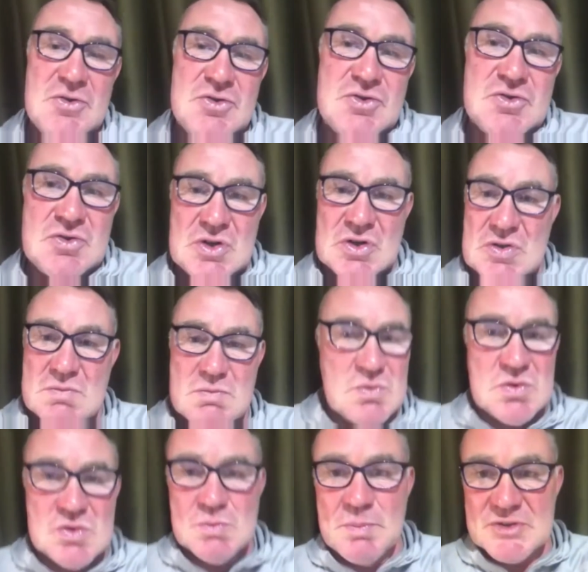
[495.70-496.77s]
just
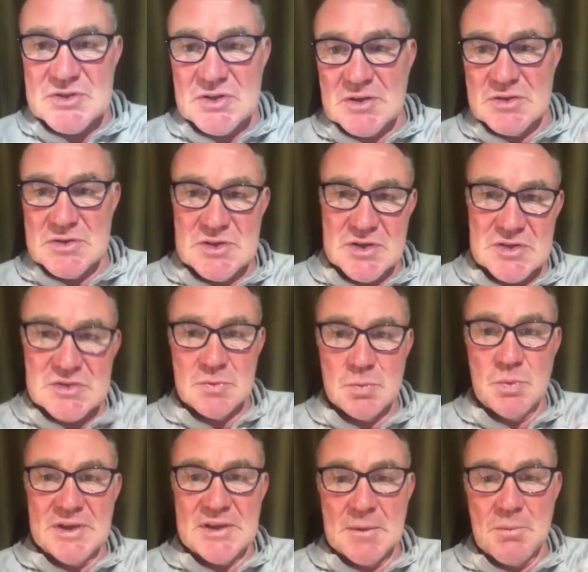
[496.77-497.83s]
Mr. Consistent
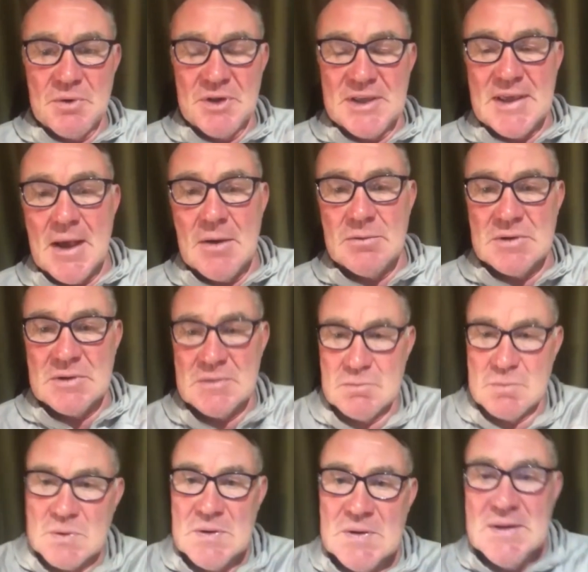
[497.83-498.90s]
week in, week out, and,
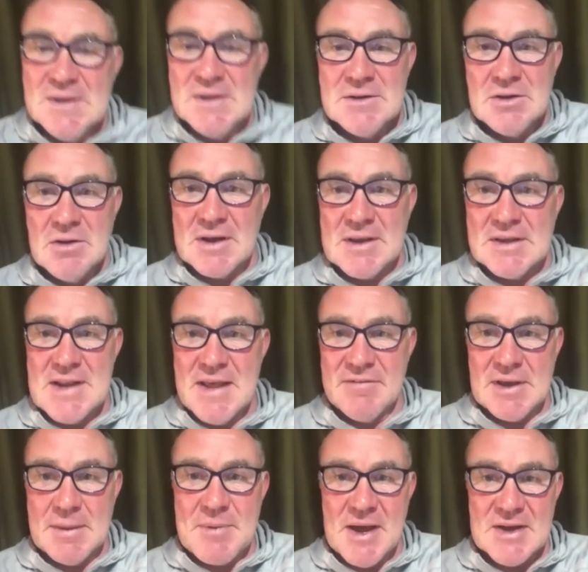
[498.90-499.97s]
you know, I could never
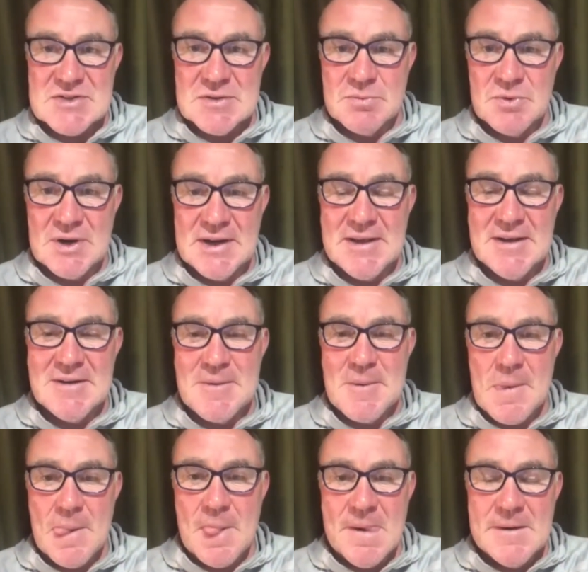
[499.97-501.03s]
get past him, really.
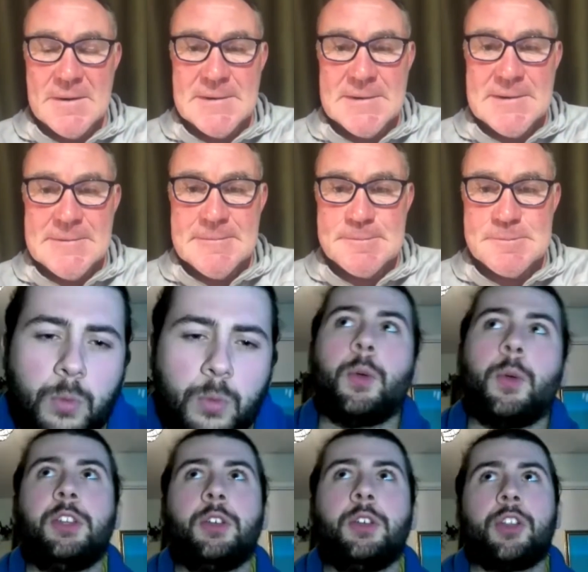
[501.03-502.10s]
How did you
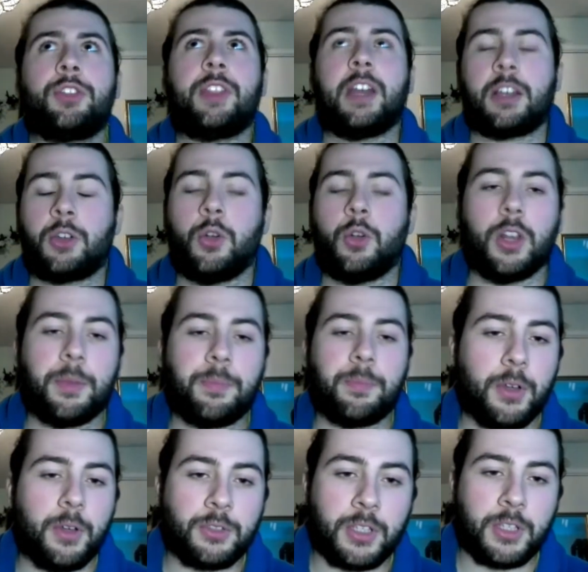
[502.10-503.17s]
when you got that call-up,
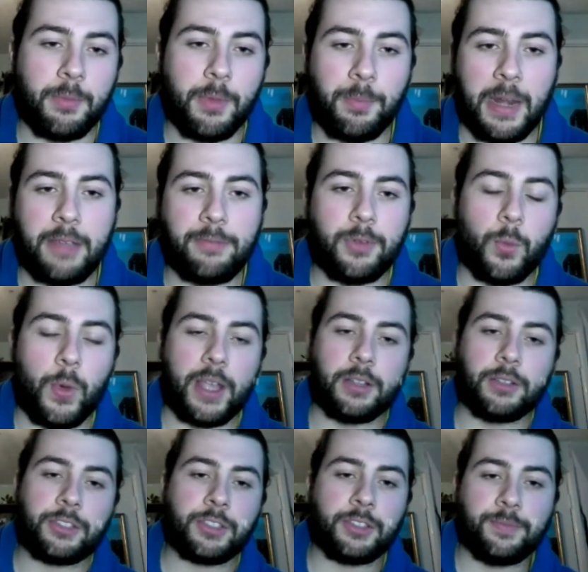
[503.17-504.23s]
though, to come and play for
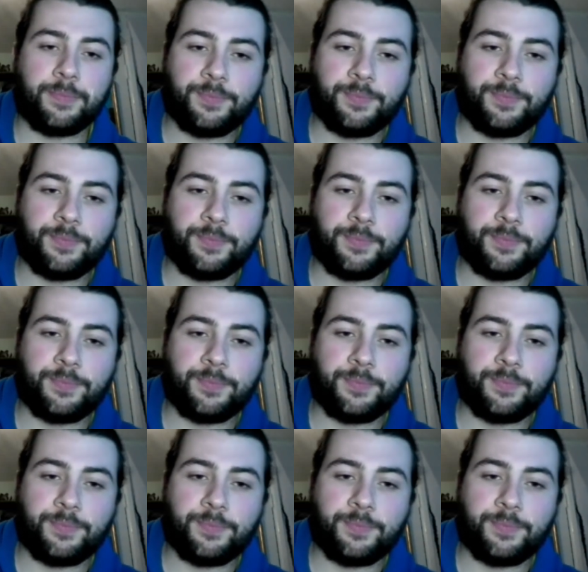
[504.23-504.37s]
Wales?